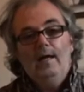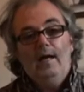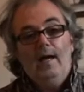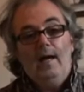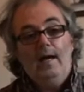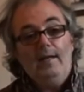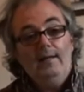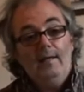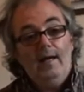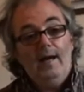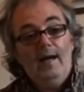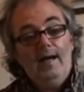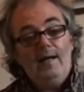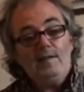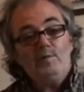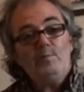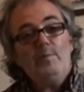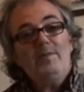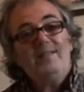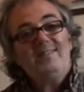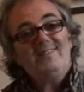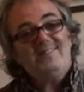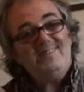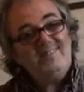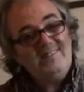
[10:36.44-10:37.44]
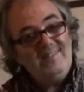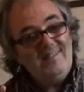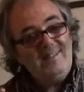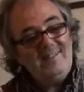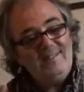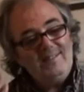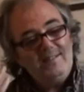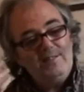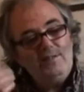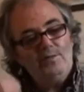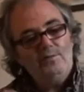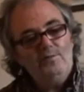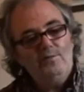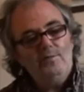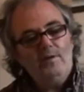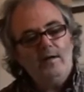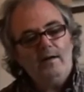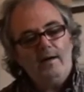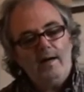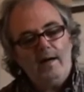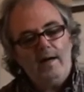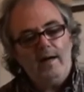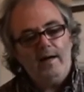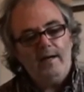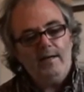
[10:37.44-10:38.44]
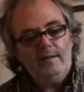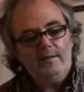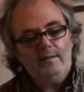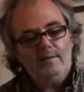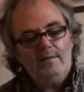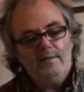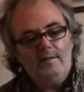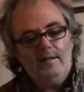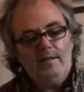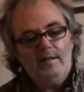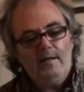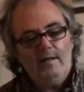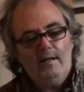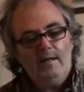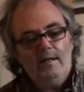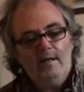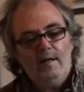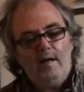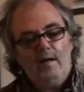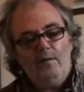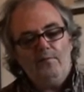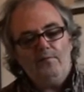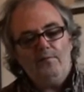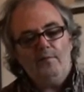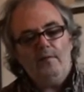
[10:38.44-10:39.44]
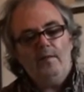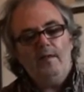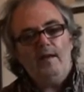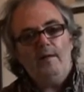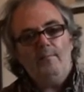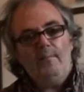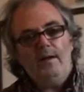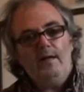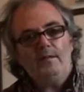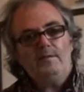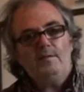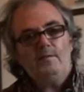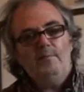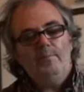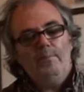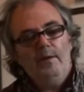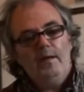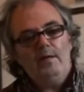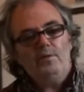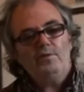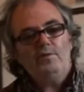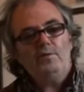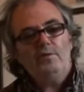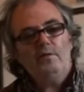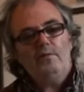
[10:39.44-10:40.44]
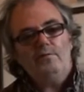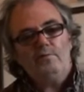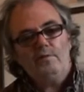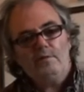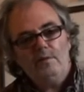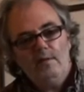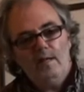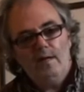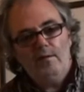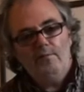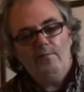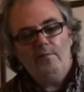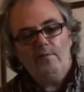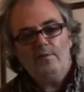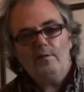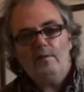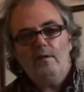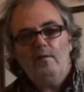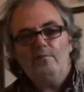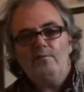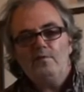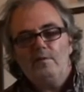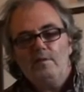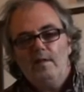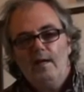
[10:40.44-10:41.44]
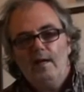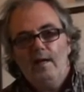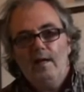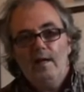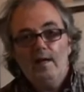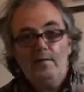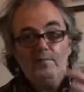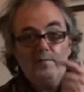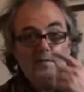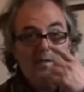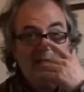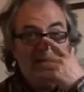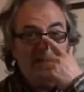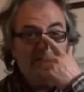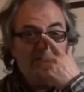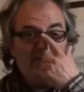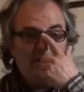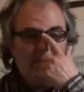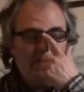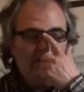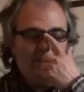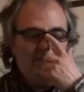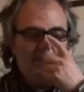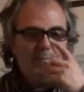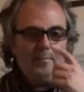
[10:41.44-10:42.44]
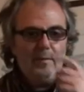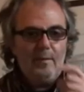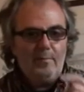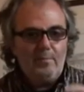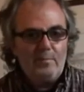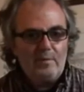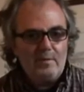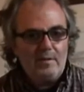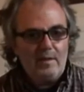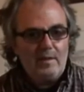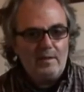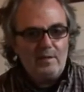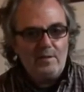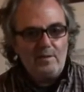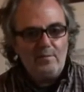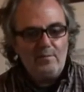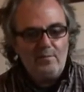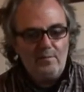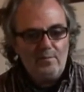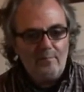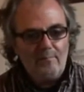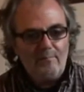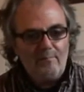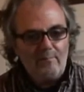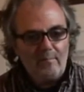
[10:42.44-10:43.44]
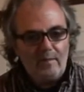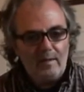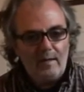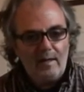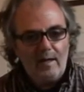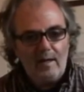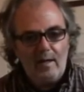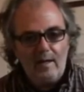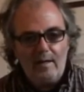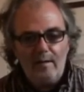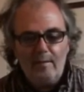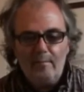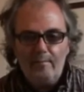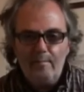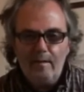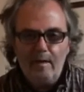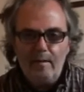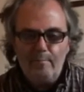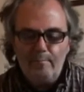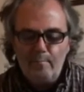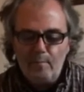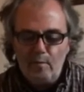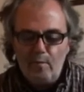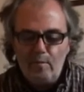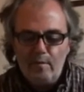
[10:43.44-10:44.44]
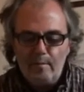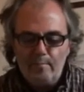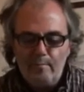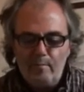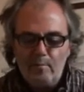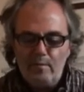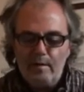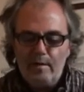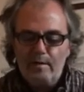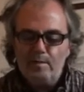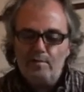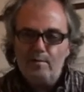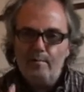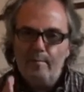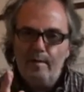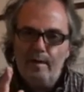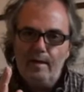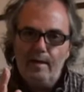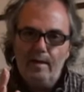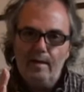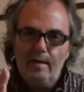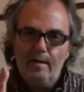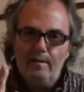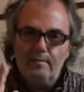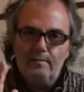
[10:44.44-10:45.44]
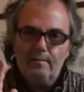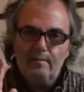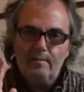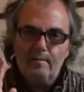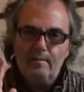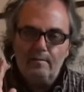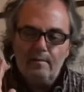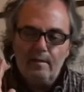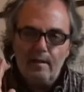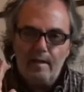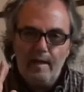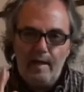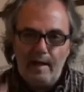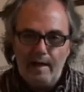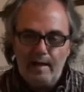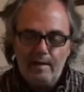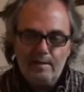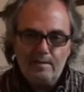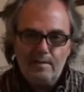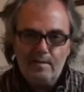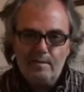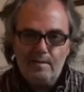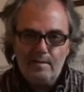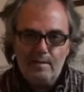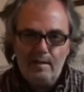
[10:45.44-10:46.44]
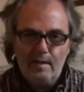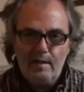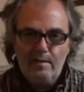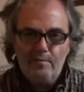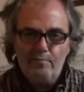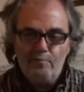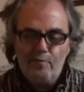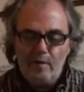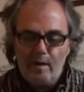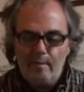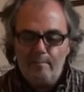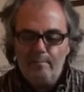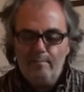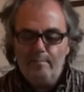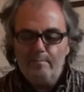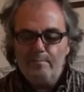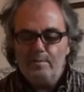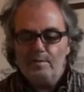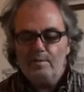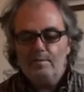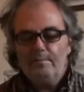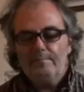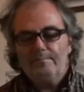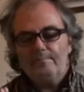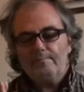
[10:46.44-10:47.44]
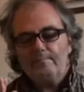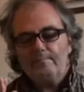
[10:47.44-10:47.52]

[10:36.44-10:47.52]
And alas, when it started to arise after the emancipation of slaves, and after people started to get more and more into making artisan rums,